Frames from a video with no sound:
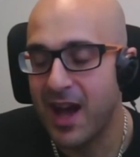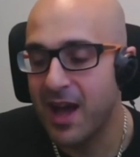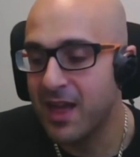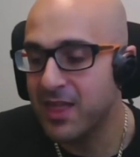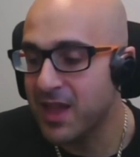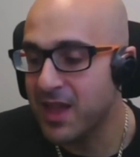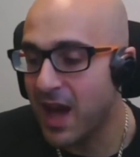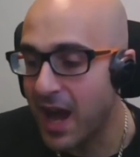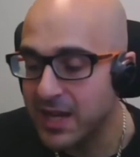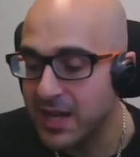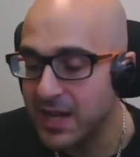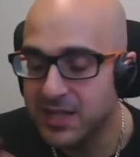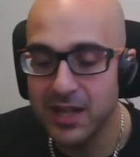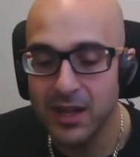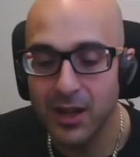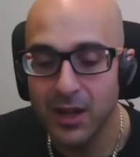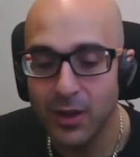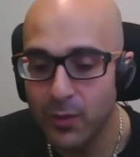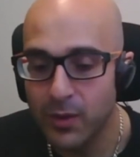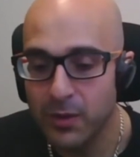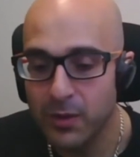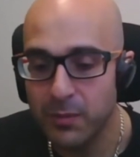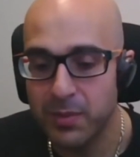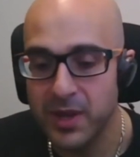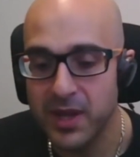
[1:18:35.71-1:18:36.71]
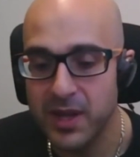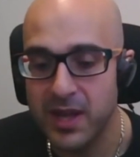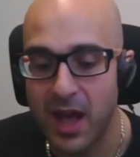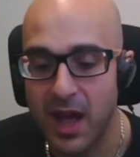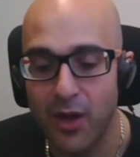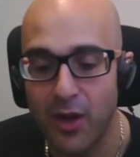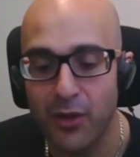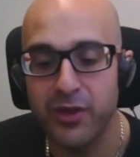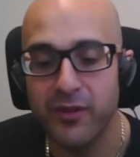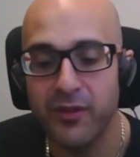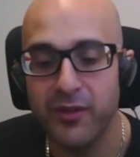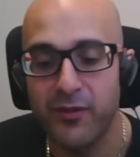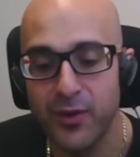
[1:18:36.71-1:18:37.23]
ideal would be
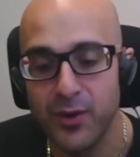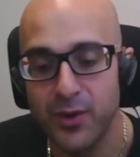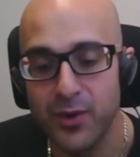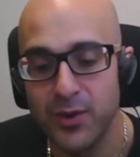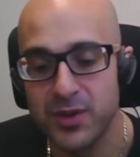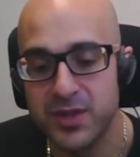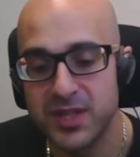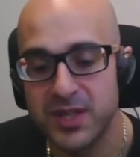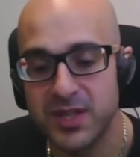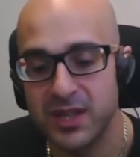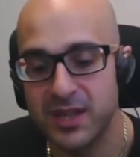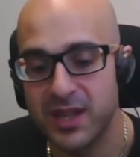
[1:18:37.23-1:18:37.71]
healthy foods